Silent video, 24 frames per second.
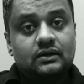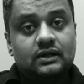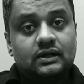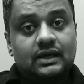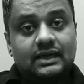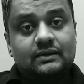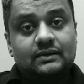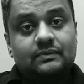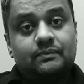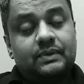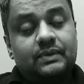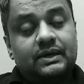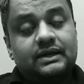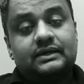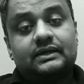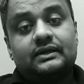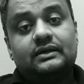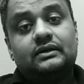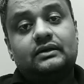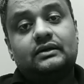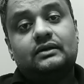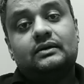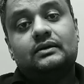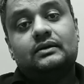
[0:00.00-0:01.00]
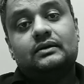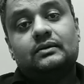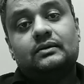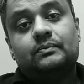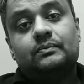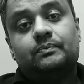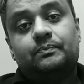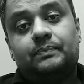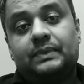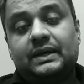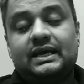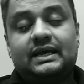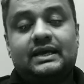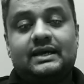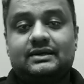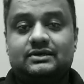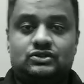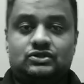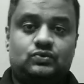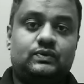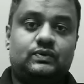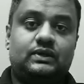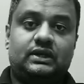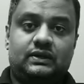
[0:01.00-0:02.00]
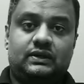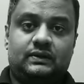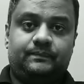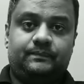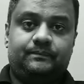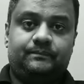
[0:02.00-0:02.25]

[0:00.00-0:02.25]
and better pay as well.